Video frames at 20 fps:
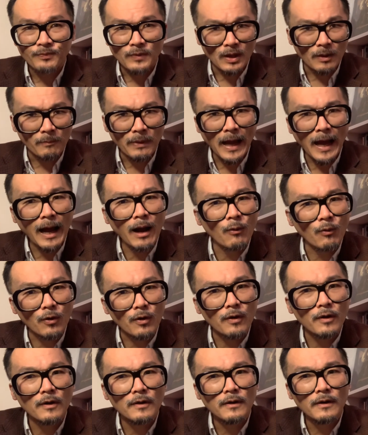the
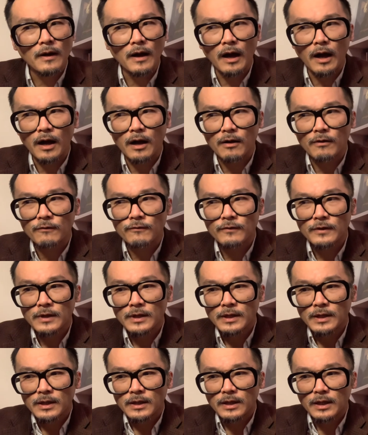power of
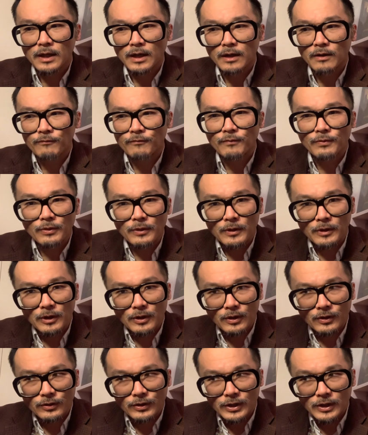
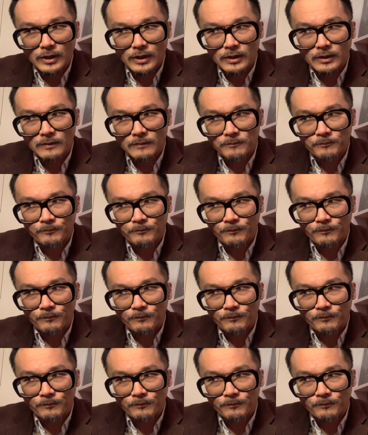the